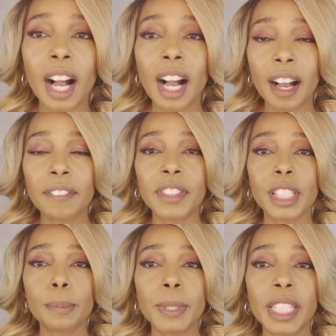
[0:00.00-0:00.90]
of
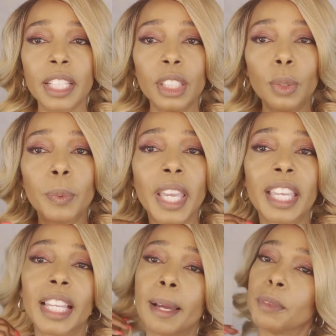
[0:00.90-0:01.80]
this particular
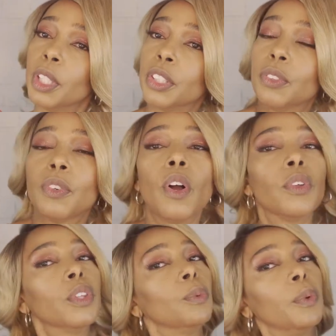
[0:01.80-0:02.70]
wig and I'm gonna
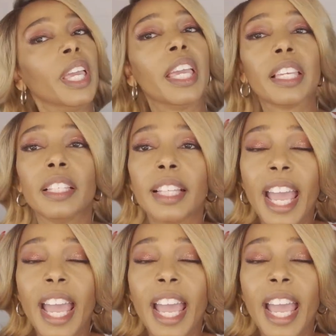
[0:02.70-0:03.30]
throw the wig,